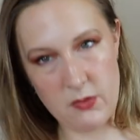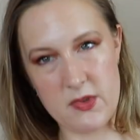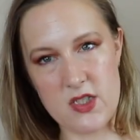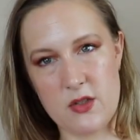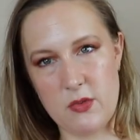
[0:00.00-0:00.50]

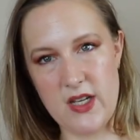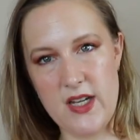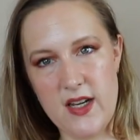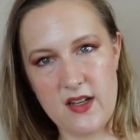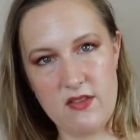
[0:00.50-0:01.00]

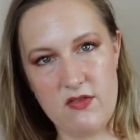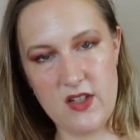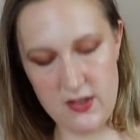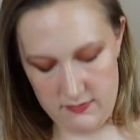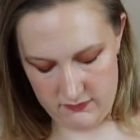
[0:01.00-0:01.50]
Sweaty, I can
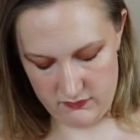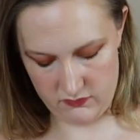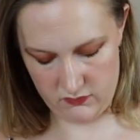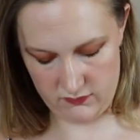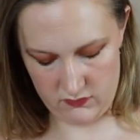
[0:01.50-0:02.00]
feel it.
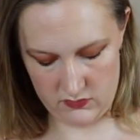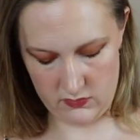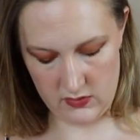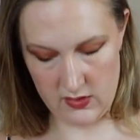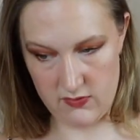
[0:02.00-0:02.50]

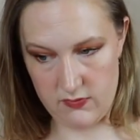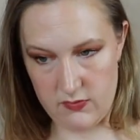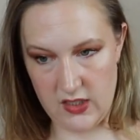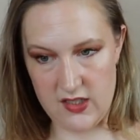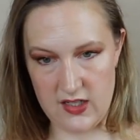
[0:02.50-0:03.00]

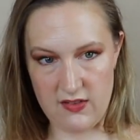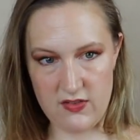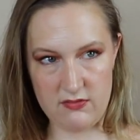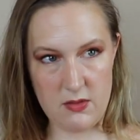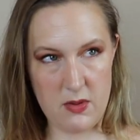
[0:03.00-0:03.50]
Like, did I
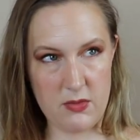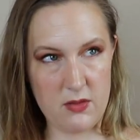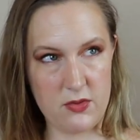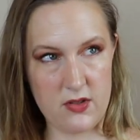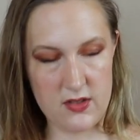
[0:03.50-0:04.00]
remember
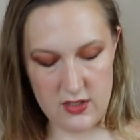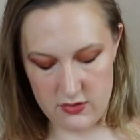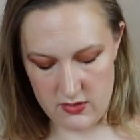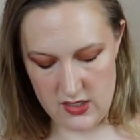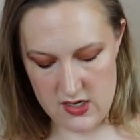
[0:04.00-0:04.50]
to put
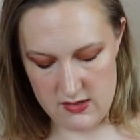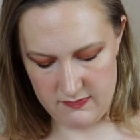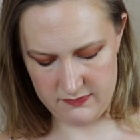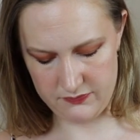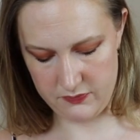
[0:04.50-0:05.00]
deodorant
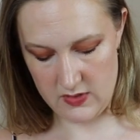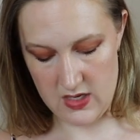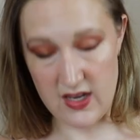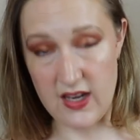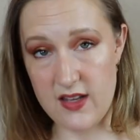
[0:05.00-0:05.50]
out?
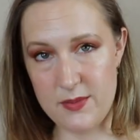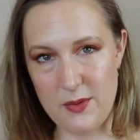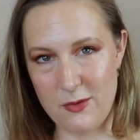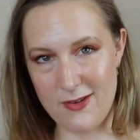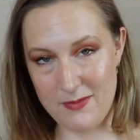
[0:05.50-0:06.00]
It's
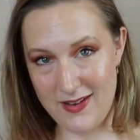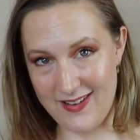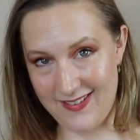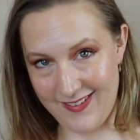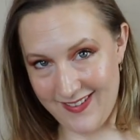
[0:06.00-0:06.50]
been warm
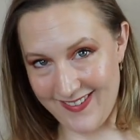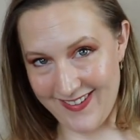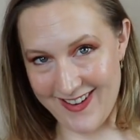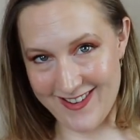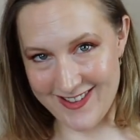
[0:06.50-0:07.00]
here,
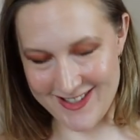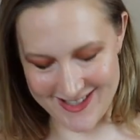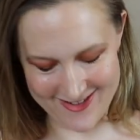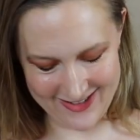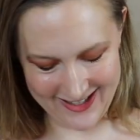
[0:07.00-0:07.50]
and I know it's
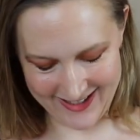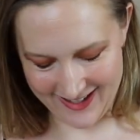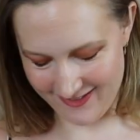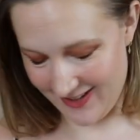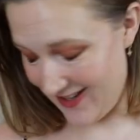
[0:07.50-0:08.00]
snowing like
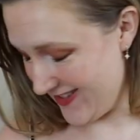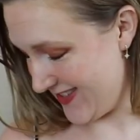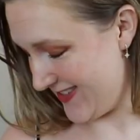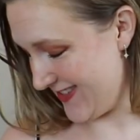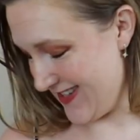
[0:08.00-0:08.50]
everywhere
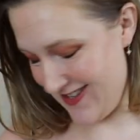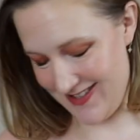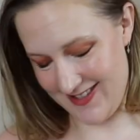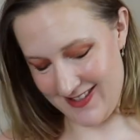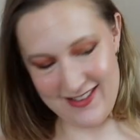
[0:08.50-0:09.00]
else,
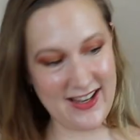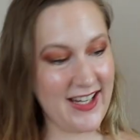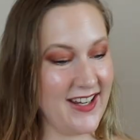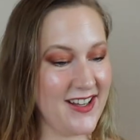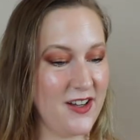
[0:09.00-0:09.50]
and I
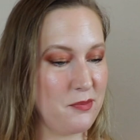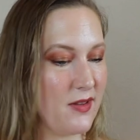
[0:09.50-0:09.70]
can't help